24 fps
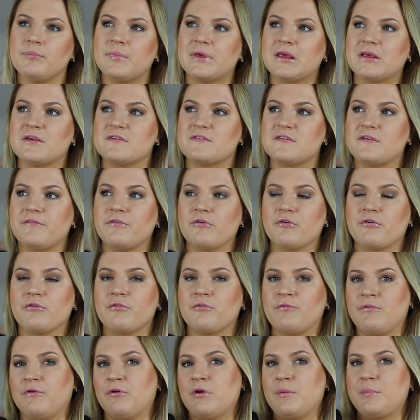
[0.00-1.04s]
because if you're
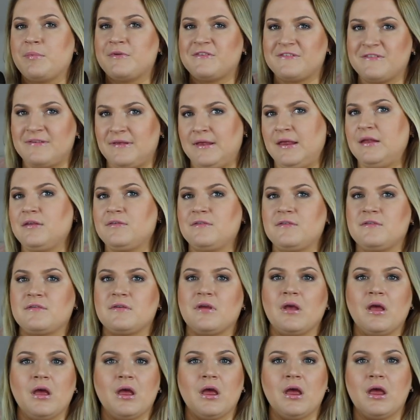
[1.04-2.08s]
very petite,